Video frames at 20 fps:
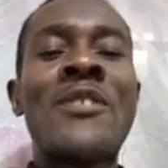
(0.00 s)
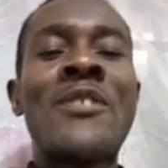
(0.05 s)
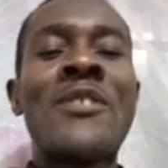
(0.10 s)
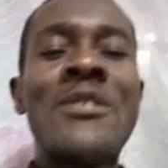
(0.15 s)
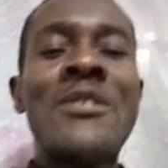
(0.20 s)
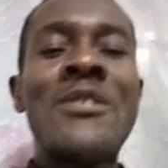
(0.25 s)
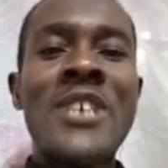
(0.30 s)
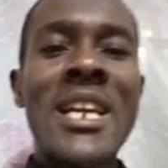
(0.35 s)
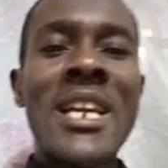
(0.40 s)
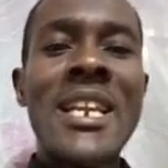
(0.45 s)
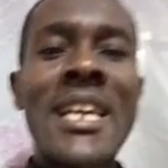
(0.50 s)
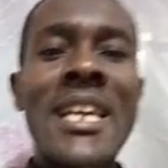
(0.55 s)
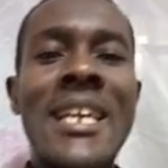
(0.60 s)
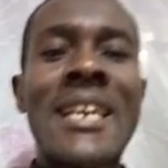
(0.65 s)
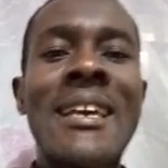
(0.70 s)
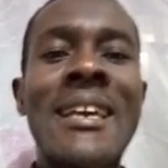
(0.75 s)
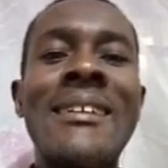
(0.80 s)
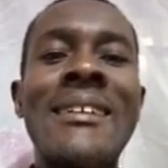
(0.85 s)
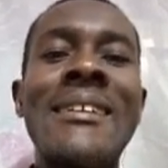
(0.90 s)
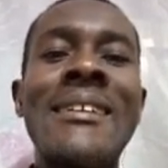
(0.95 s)
of
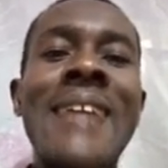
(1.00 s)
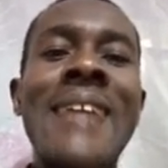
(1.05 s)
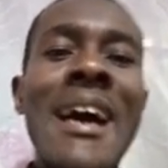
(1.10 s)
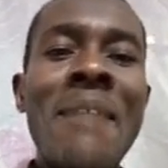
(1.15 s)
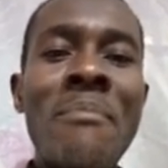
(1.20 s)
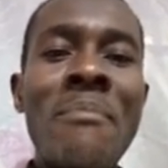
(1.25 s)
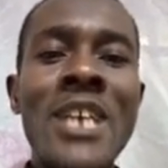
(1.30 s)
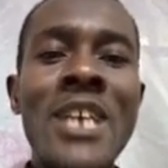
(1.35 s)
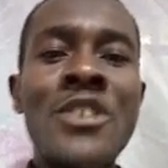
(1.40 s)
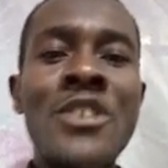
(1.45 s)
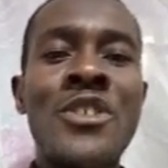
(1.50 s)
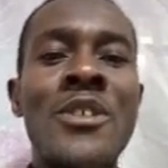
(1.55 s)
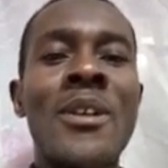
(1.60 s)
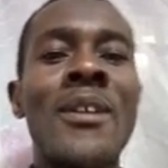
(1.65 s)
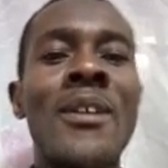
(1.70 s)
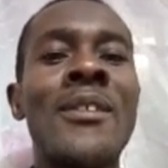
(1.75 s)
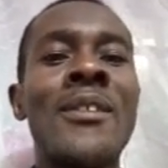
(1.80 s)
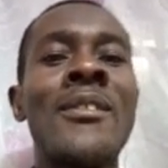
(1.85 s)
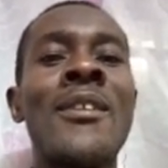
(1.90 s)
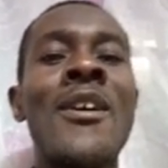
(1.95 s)
disease as
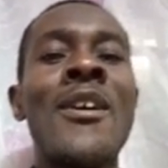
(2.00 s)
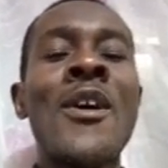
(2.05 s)
well.